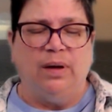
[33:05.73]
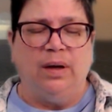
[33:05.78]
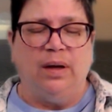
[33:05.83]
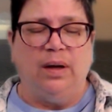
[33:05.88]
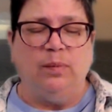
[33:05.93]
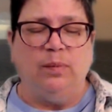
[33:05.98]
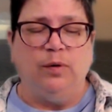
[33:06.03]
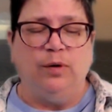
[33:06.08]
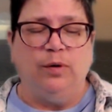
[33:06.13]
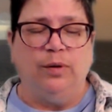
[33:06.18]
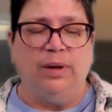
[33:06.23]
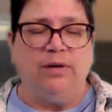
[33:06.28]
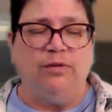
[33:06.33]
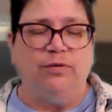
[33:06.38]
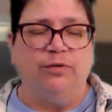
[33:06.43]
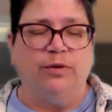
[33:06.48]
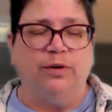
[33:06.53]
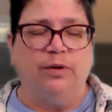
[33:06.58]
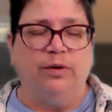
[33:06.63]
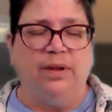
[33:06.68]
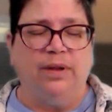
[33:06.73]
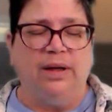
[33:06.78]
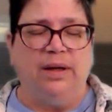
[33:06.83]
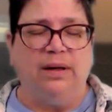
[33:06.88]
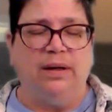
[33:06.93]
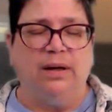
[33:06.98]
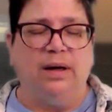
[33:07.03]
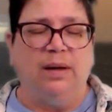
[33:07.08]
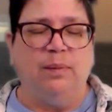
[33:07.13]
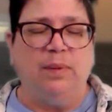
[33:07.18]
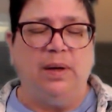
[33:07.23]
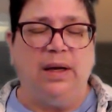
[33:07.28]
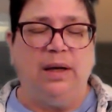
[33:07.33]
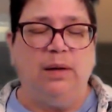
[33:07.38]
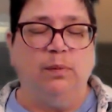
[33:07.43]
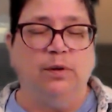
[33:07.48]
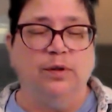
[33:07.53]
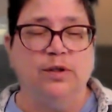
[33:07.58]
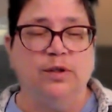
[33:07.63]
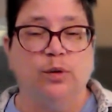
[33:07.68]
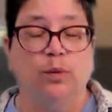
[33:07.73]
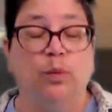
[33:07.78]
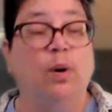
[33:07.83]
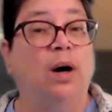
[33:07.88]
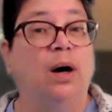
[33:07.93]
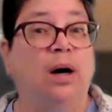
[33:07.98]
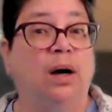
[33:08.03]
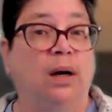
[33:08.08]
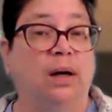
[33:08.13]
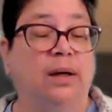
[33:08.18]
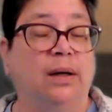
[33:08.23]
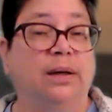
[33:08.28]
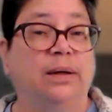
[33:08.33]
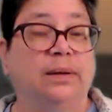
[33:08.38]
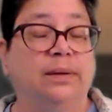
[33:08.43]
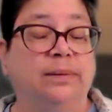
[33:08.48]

I'm grateful that I'm able to walk.